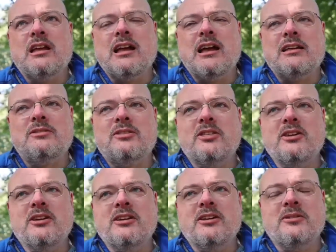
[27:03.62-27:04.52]
at
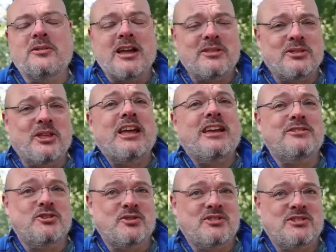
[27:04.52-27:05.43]
the
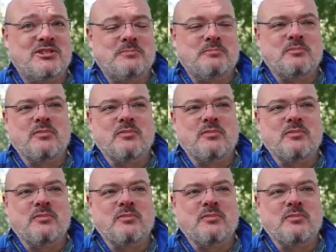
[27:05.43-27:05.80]
edges.